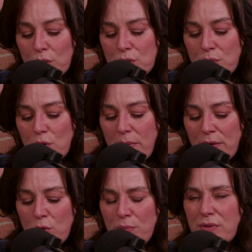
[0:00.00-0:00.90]
to talk about
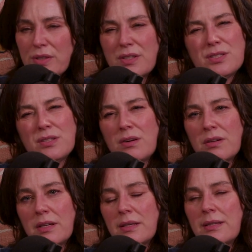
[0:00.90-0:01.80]
your brother because you can't
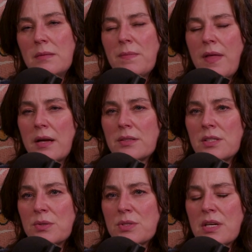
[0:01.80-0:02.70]
keep that to
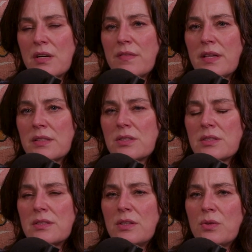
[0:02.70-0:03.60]
yourself.
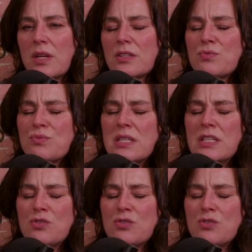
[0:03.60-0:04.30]
That's really